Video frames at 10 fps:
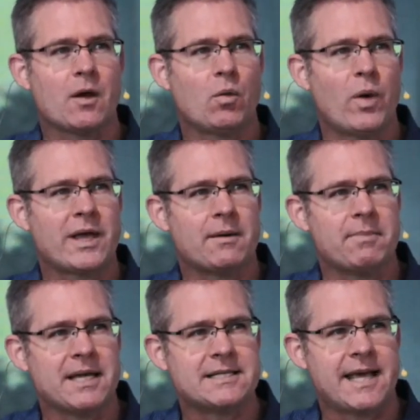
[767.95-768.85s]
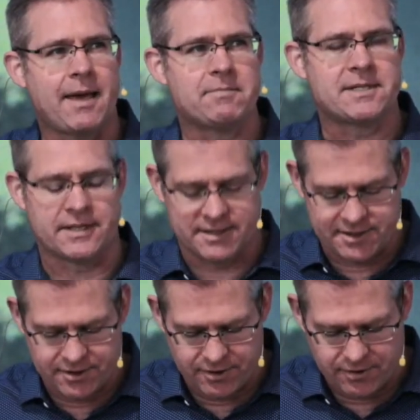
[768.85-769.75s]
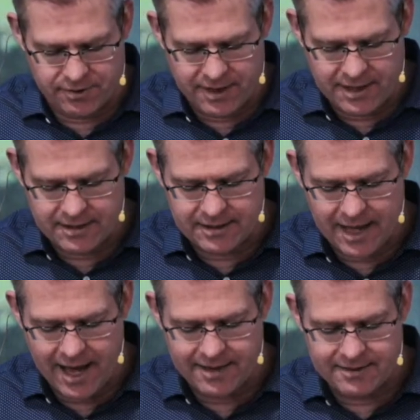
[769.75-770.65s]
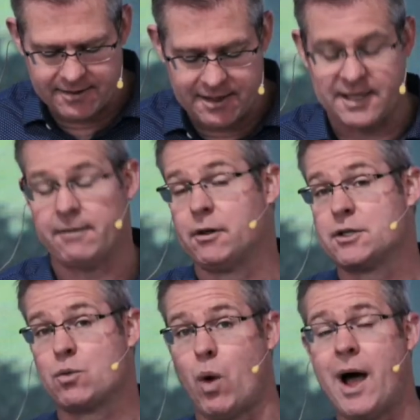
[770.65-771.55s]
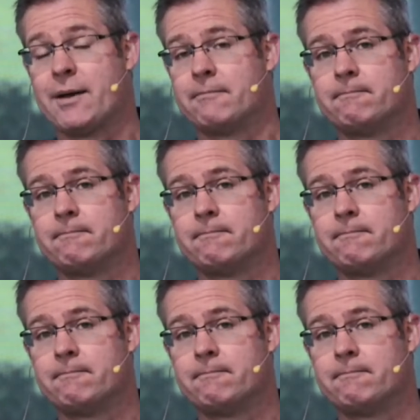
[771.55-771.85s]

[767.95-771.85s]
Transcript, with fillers: we can be tempted to think that the devil has won